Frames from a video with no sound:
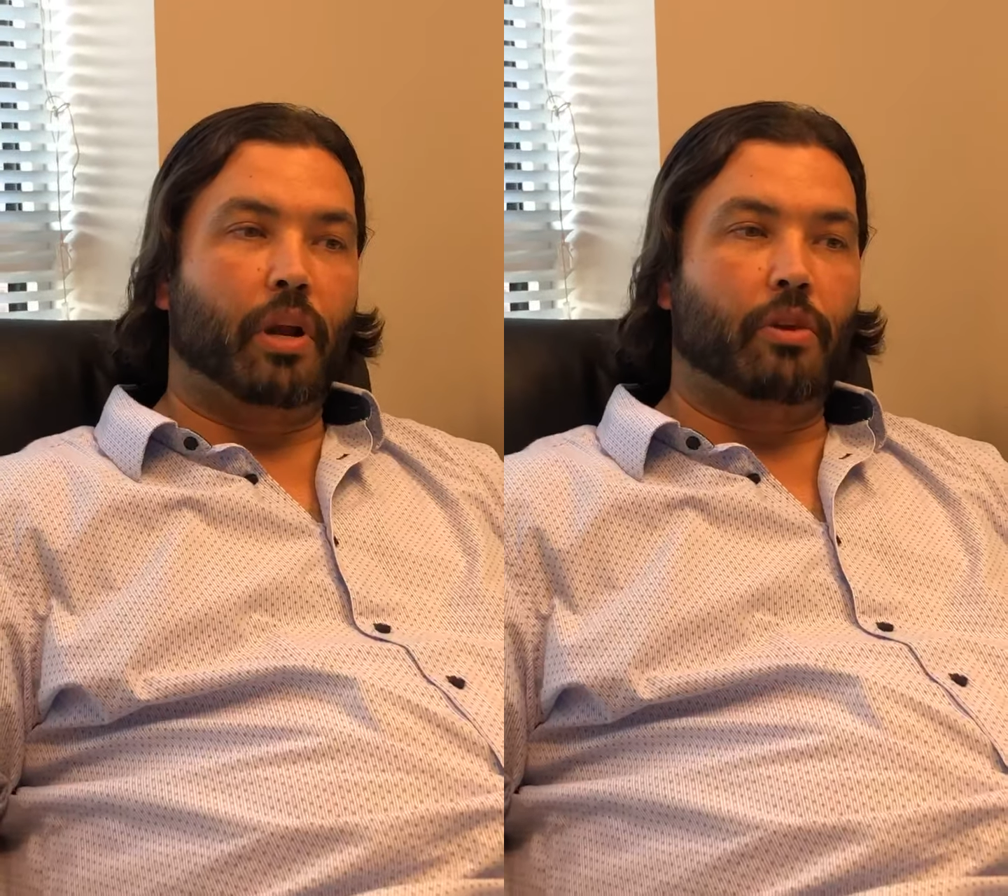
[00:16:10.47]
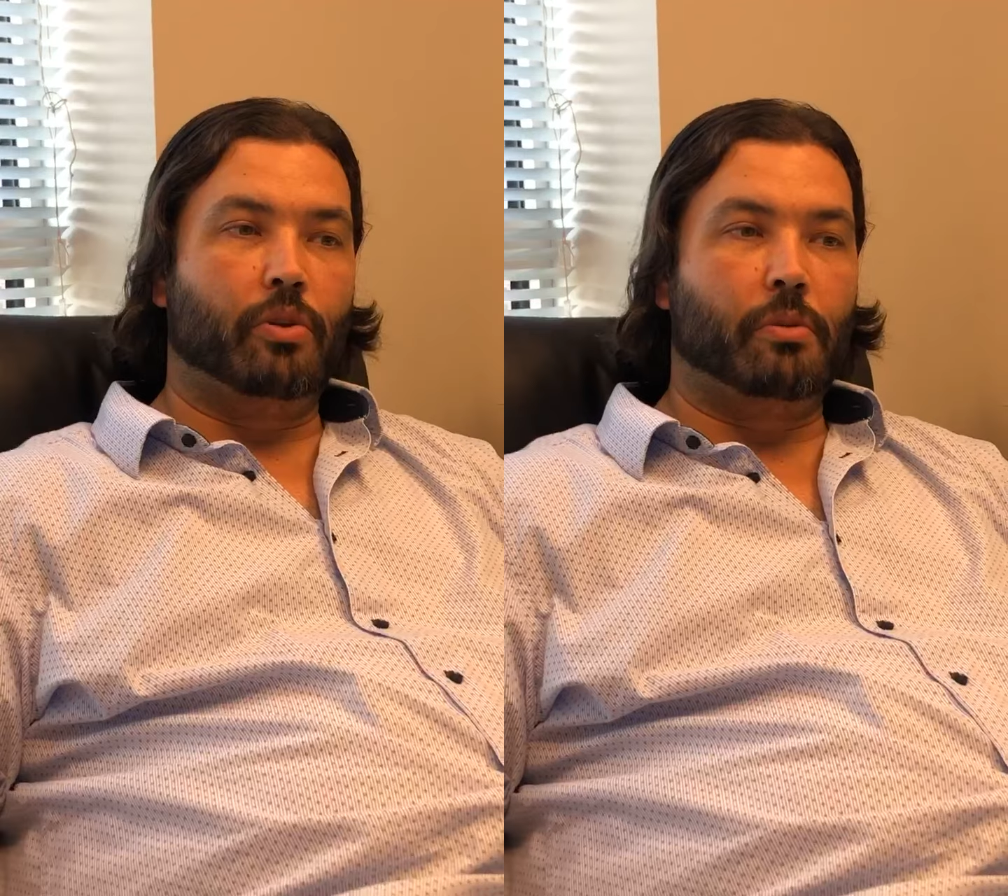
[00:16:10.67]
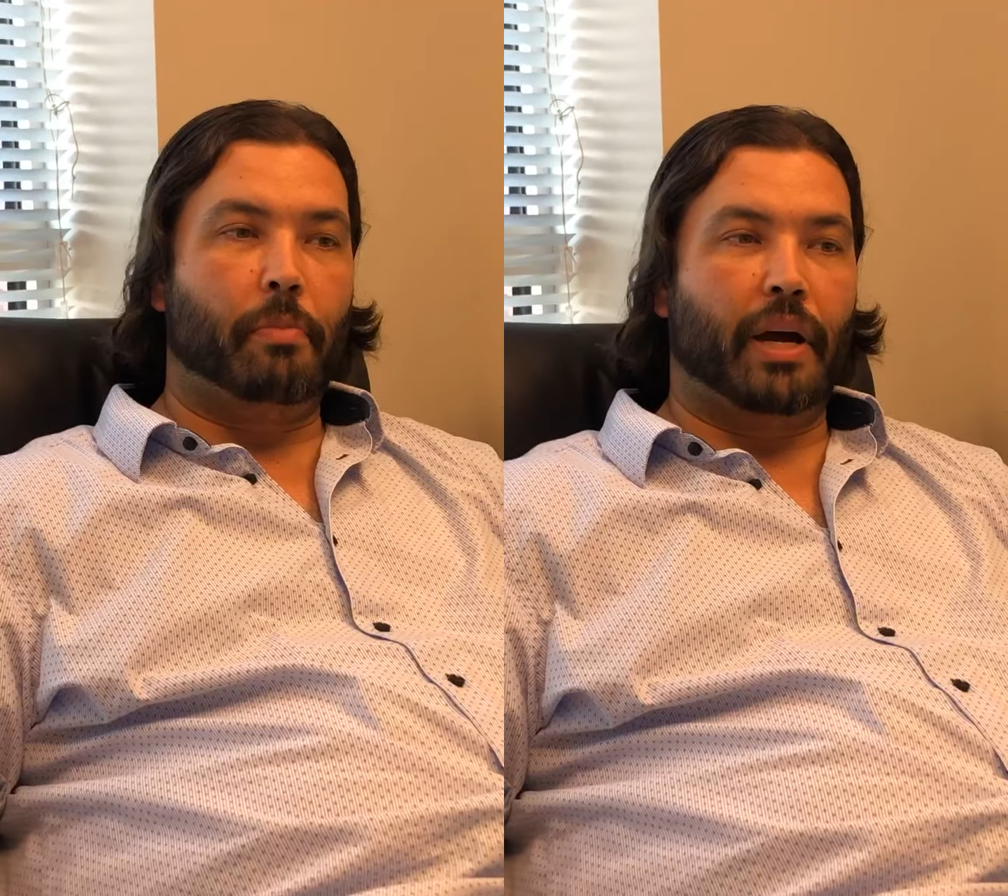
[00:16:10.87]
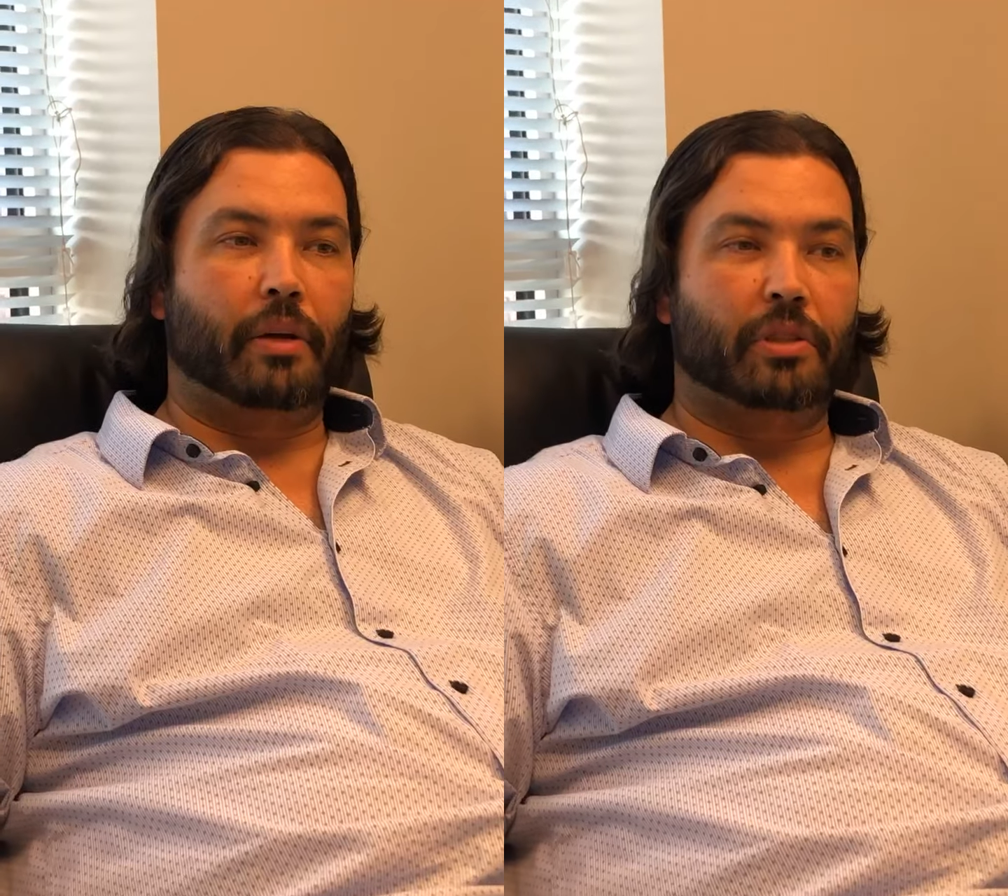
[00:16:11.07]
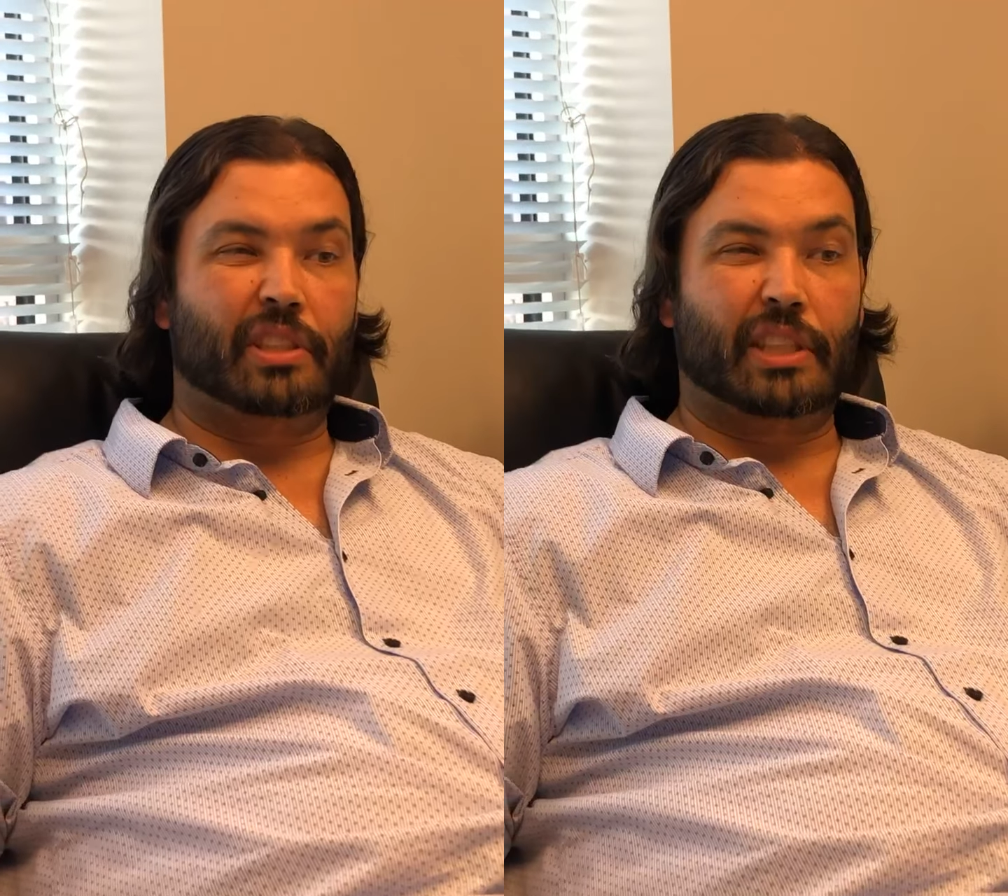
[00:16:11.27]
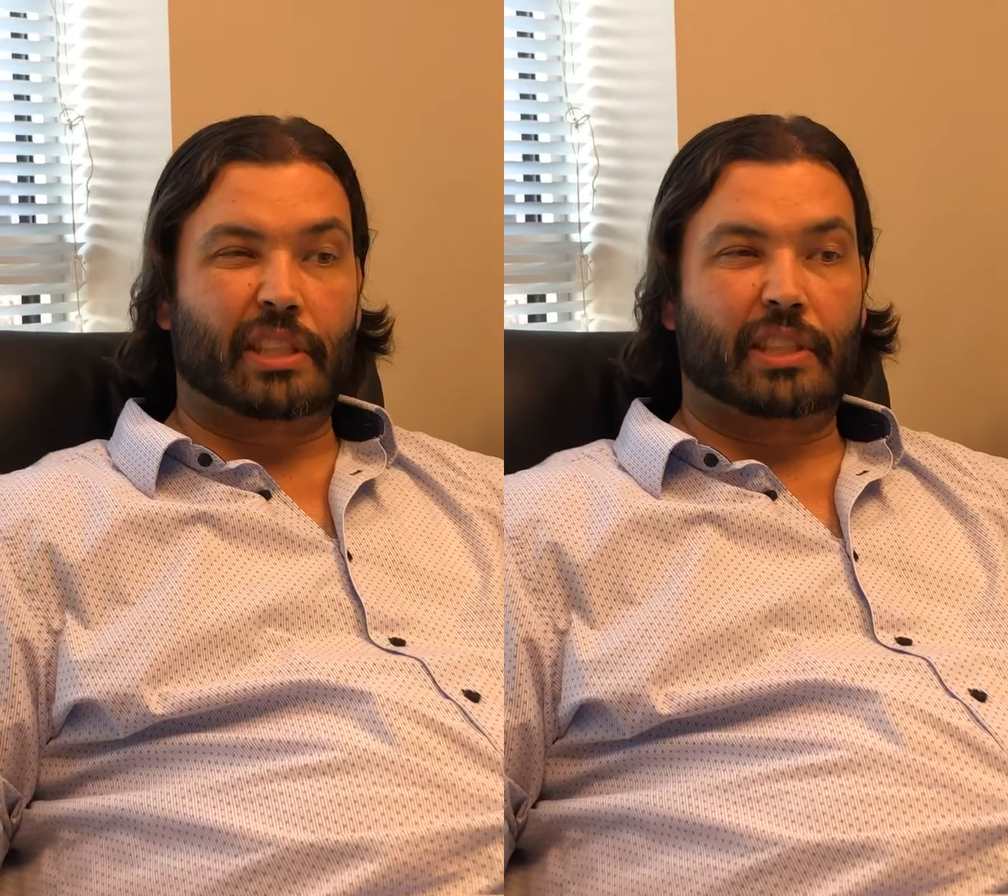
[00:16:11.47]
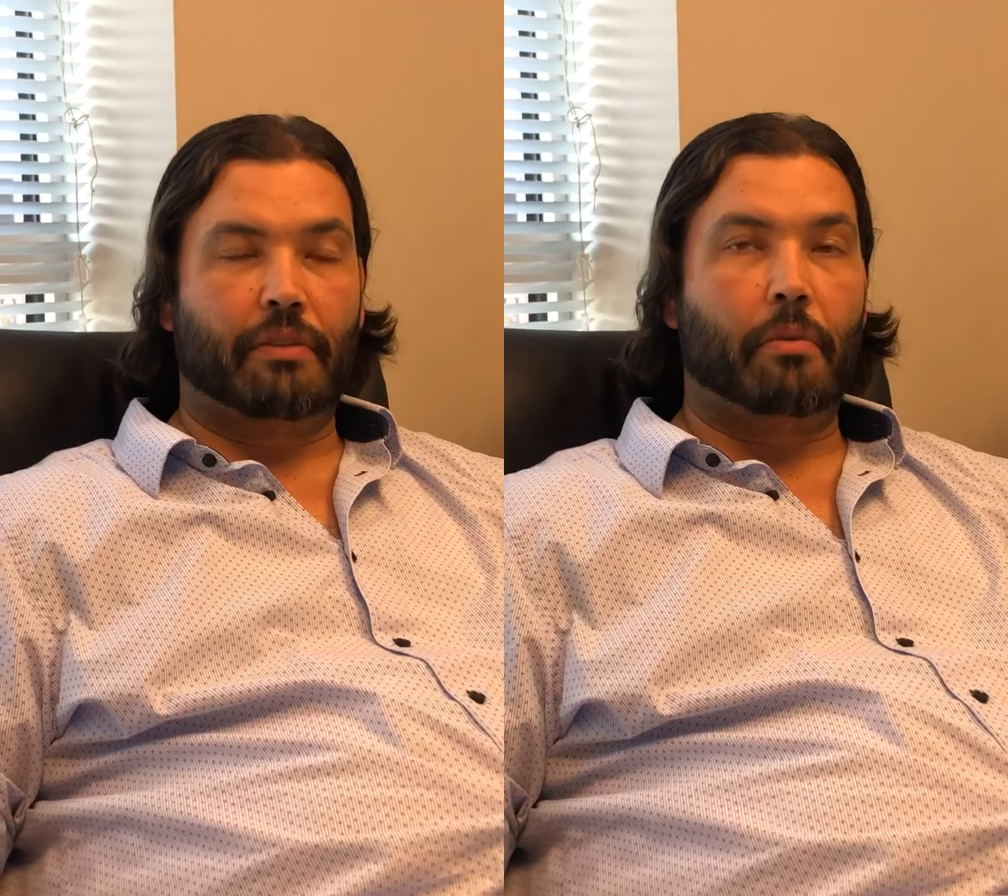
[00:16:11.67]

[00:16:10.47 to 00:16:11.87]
those about six seven